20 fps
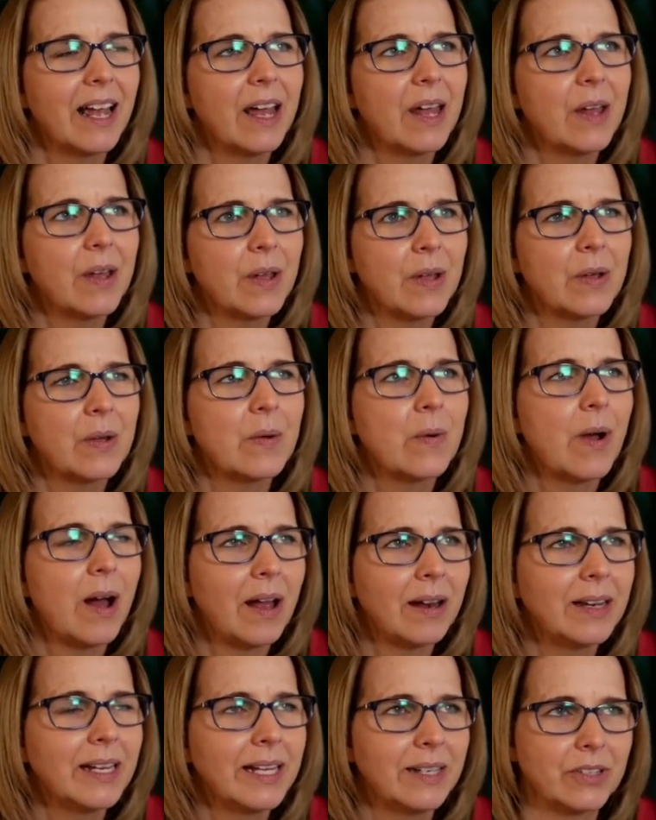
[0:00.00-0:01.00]
who are
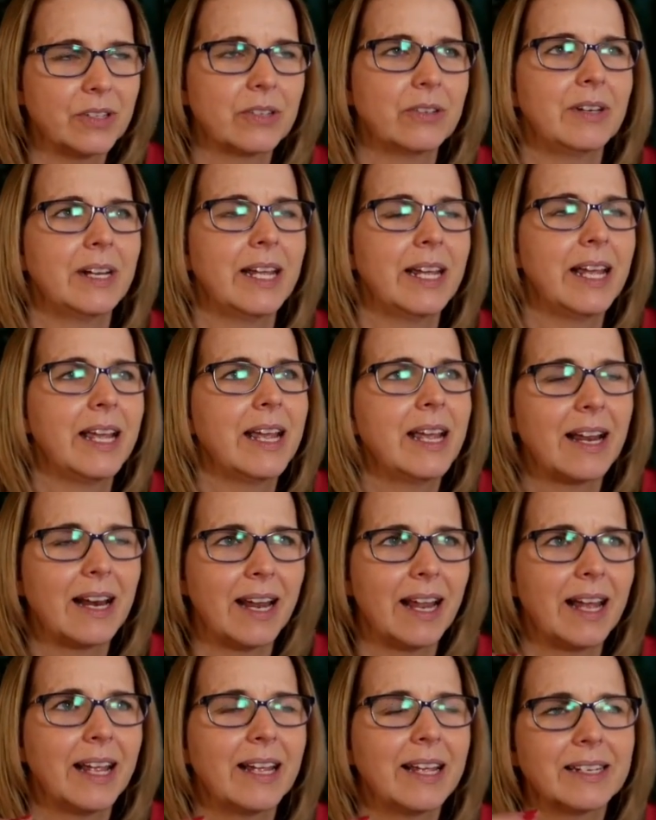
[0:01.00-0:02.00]
literally
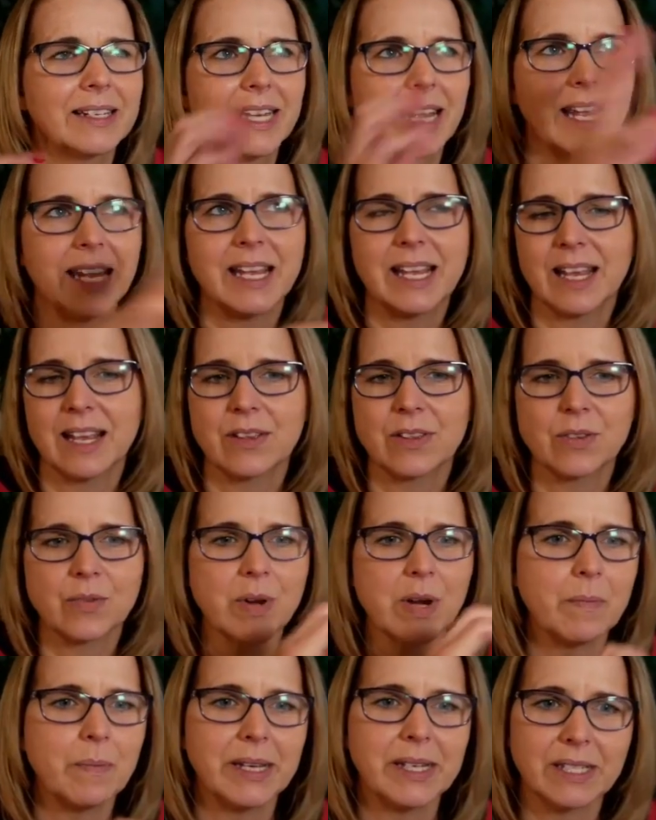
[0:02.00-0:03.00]
like taking 3
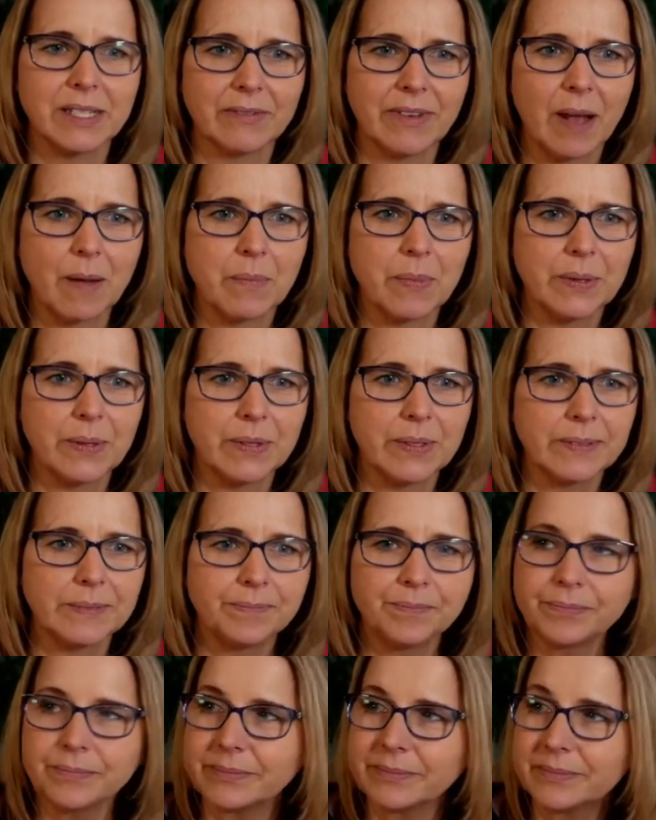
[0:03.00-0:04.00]
bits of apple.
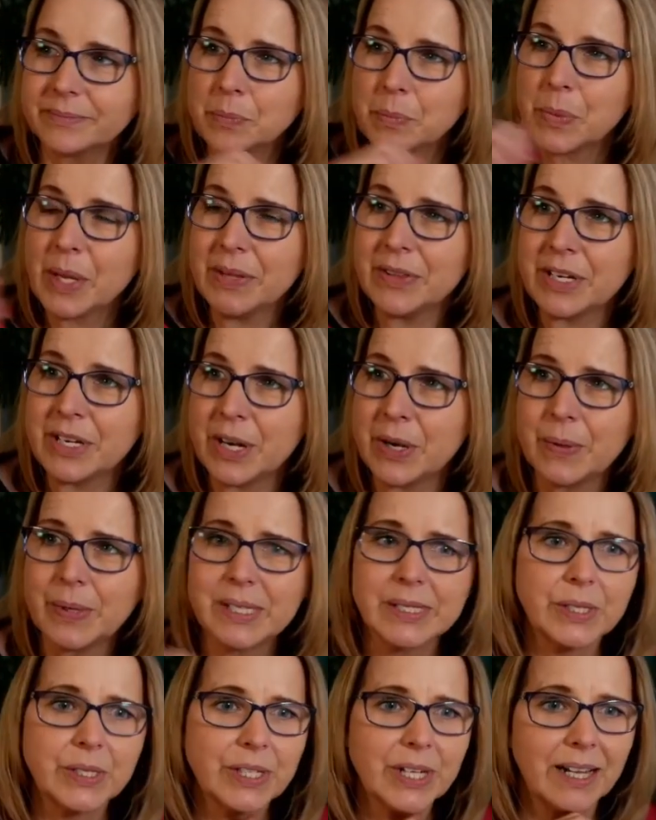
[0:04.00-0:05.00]
They notice
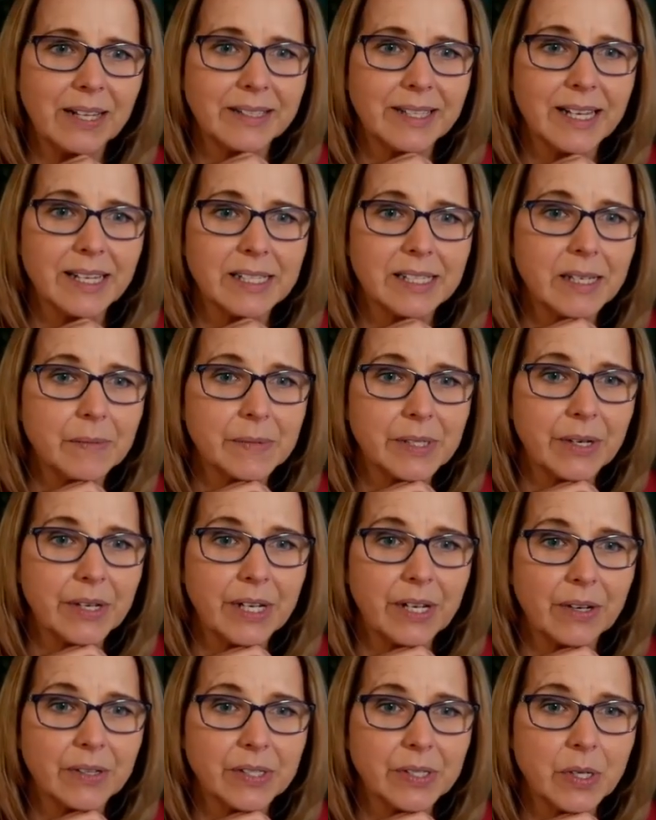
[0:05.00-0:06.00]
the child next to them's only
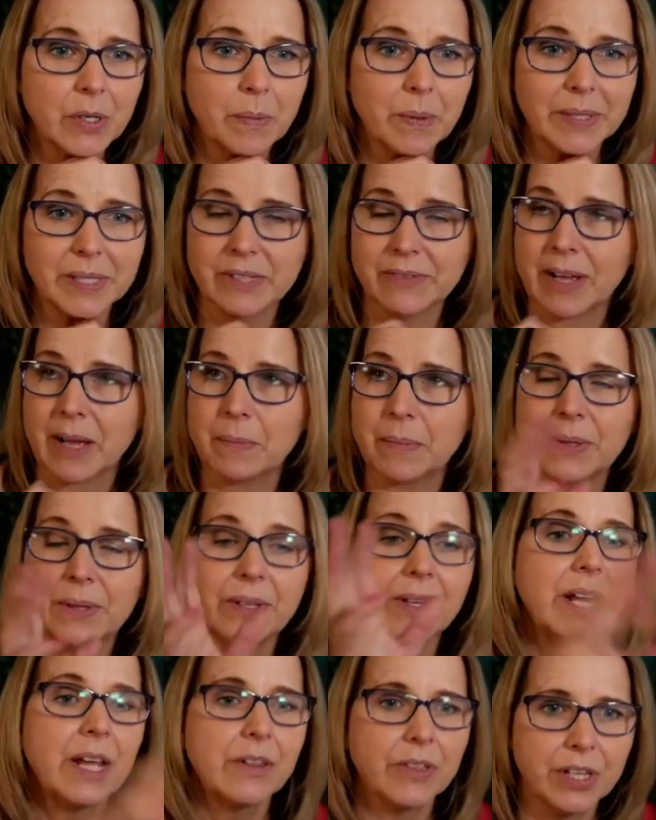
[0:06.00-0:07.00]
got 2 bits of apple.
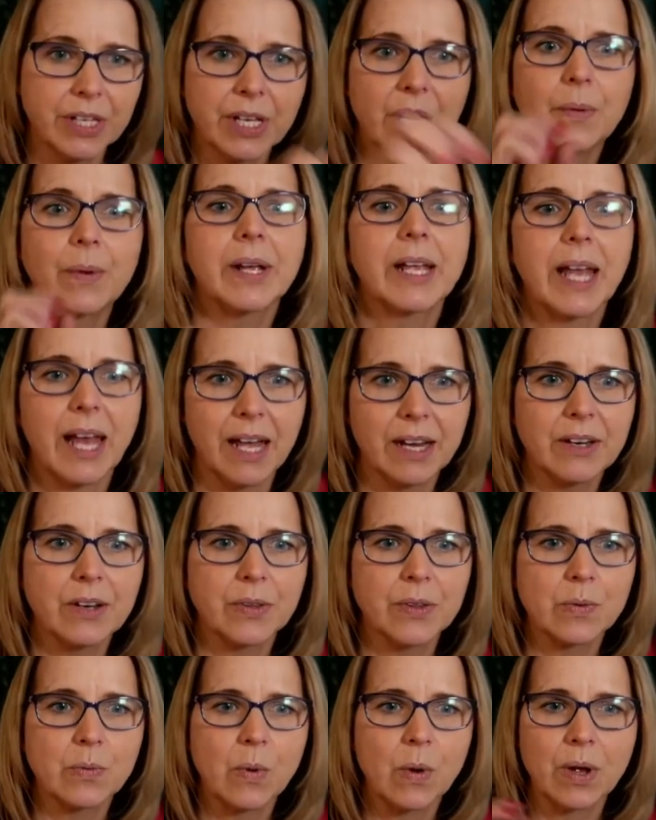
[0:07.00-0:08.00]
They go and get
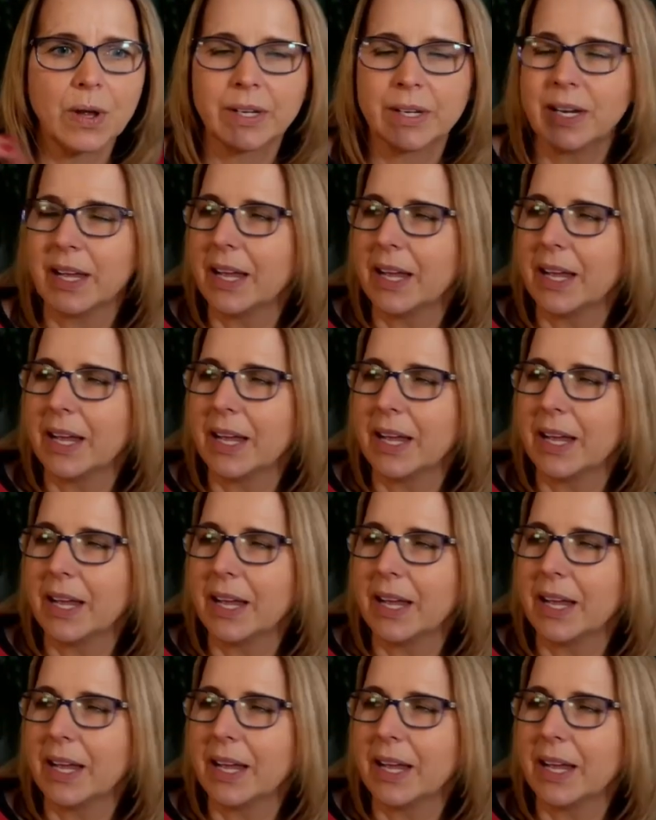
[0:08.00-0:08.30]
another one,